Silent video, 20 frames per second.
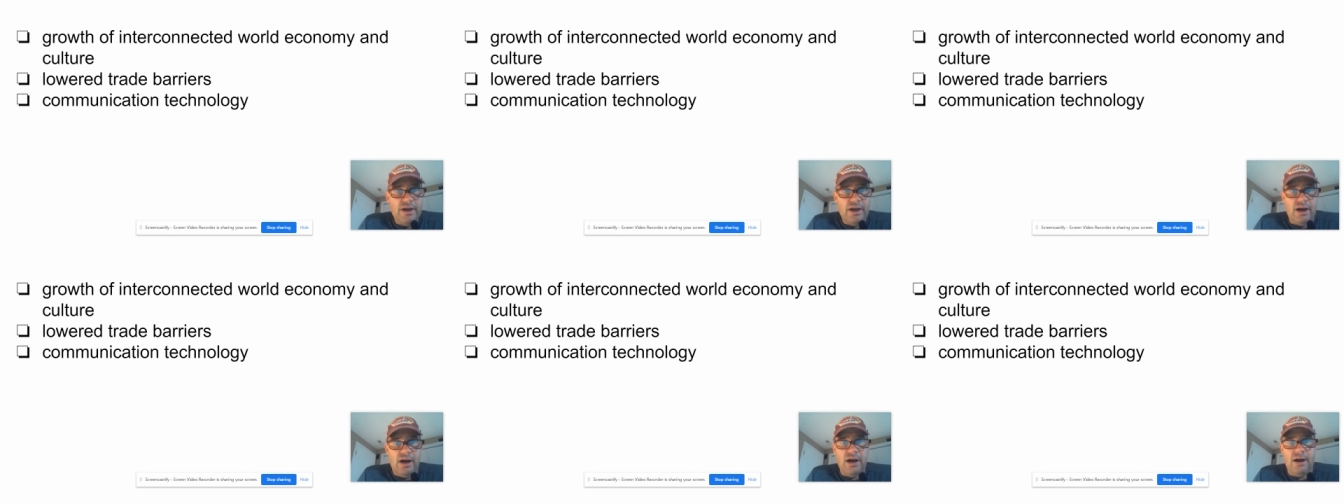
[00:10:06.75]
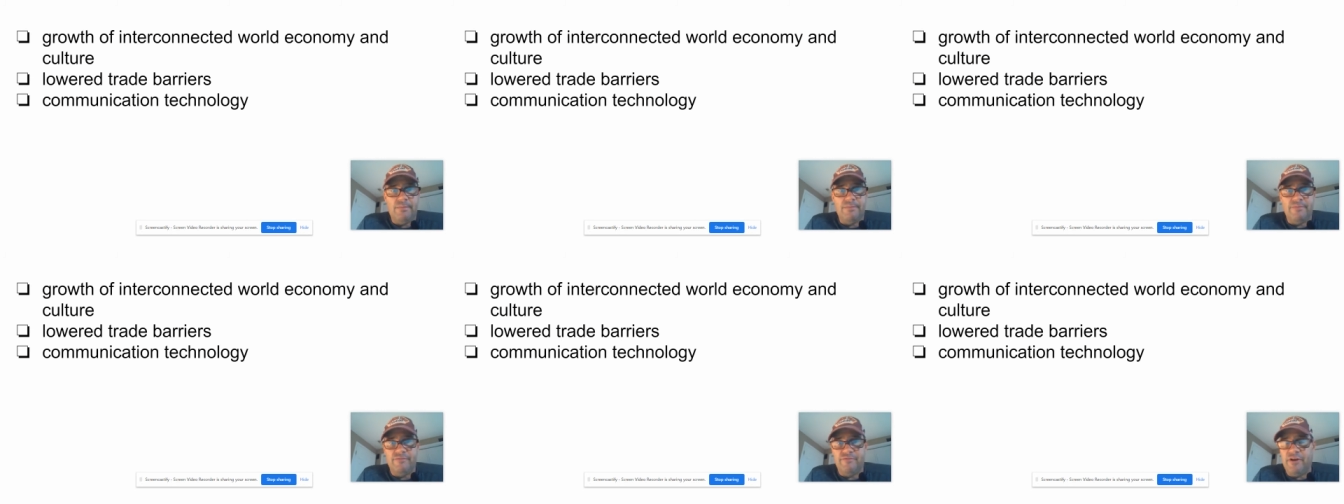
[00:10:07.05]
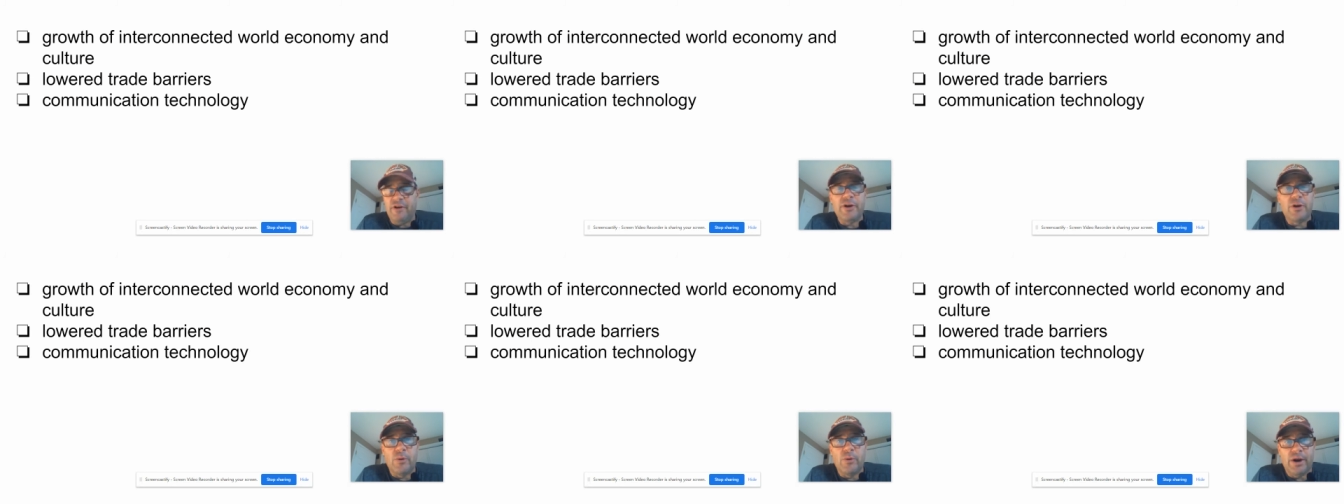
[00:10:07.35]
um,
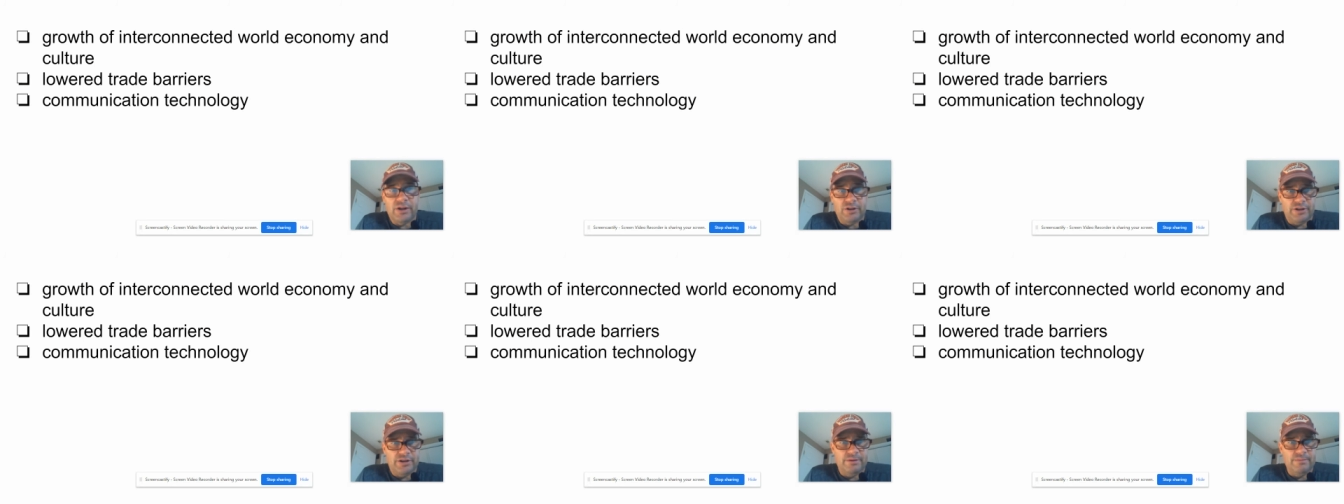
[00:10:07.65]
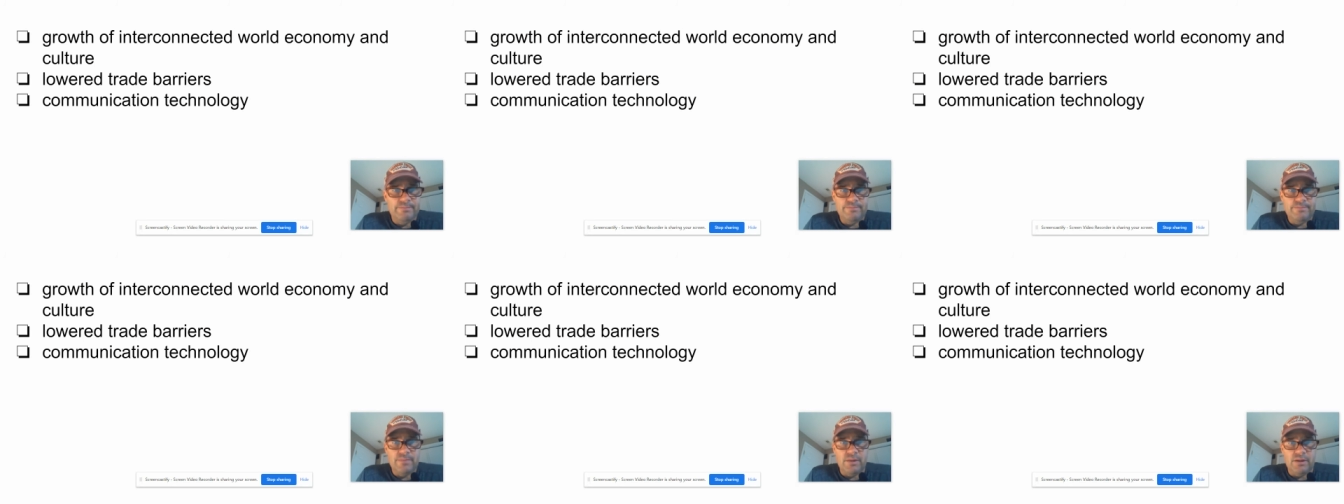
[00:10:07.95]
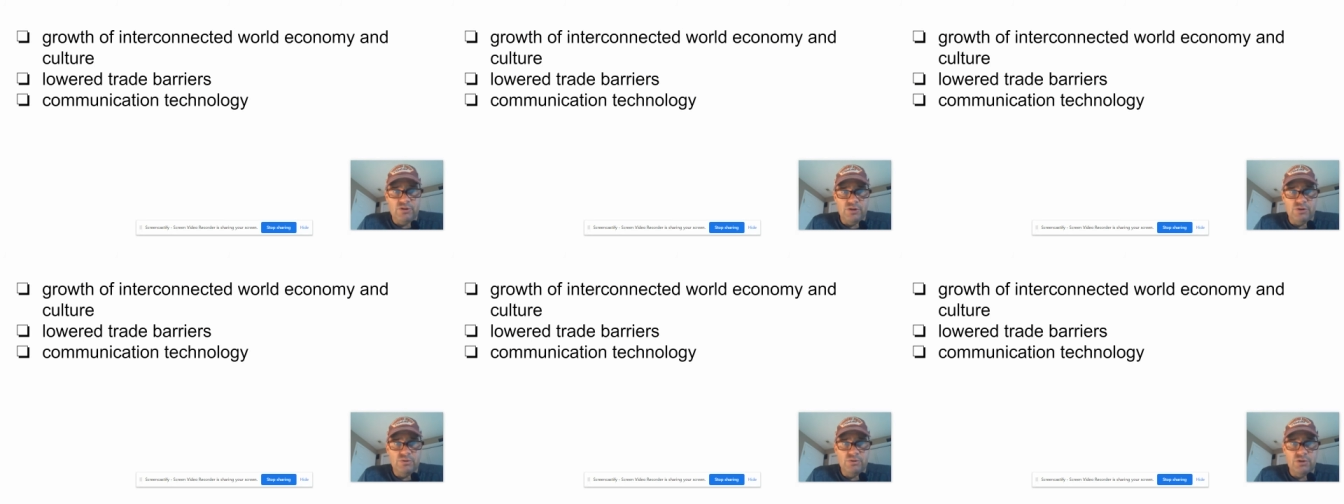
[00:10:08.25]
very quickly
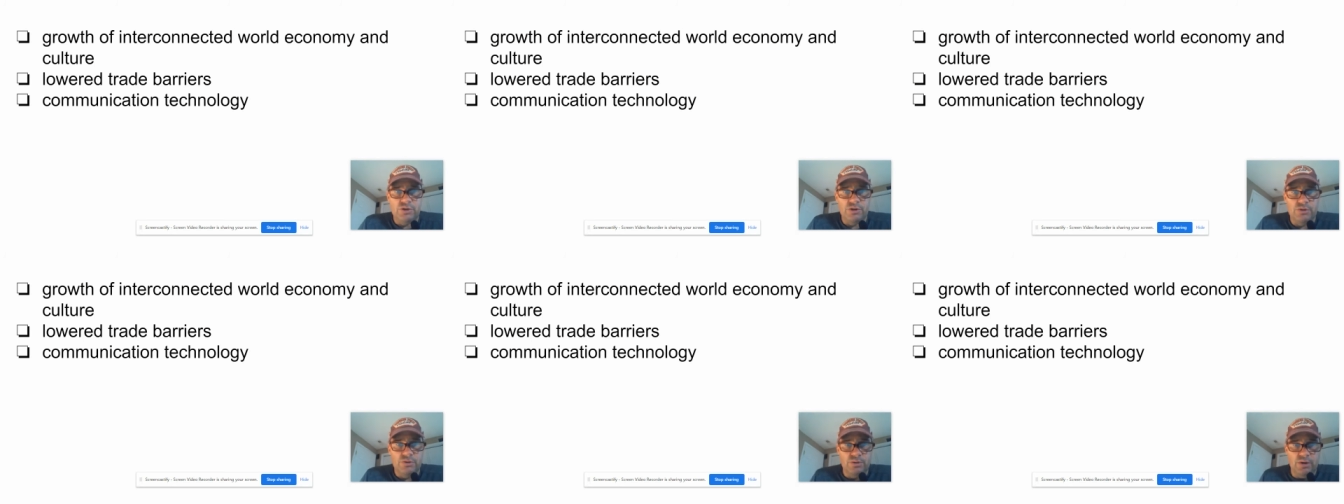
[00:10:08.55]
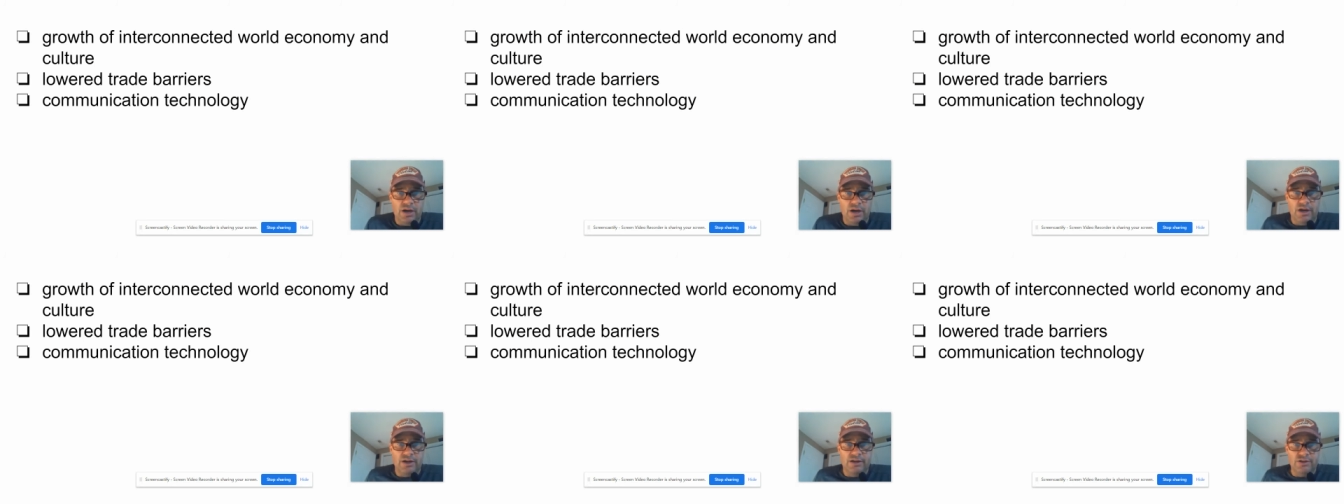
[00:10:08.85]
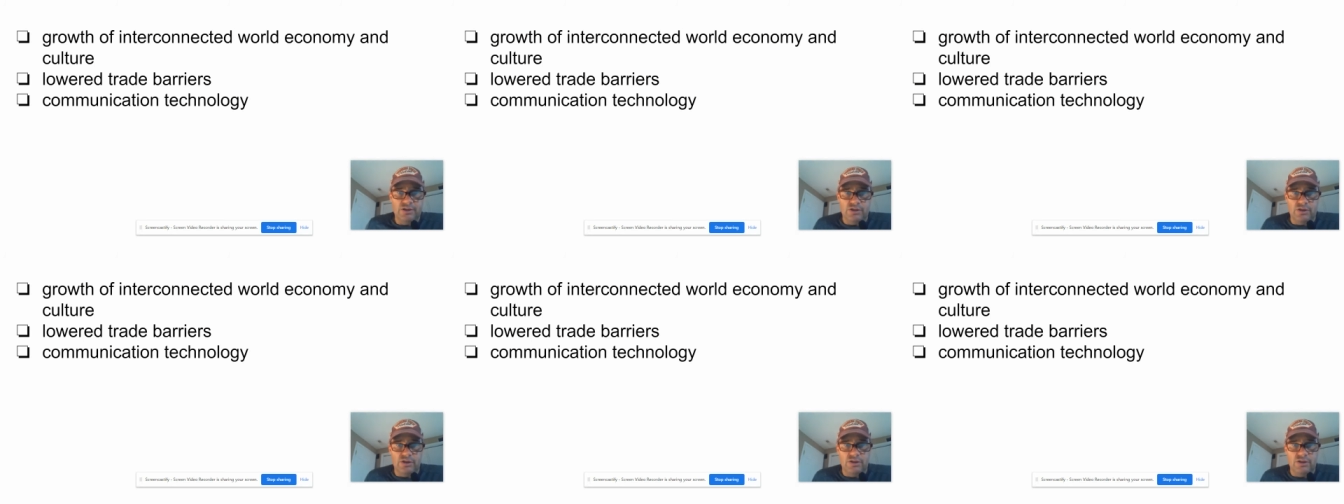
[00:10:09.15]
due to uh,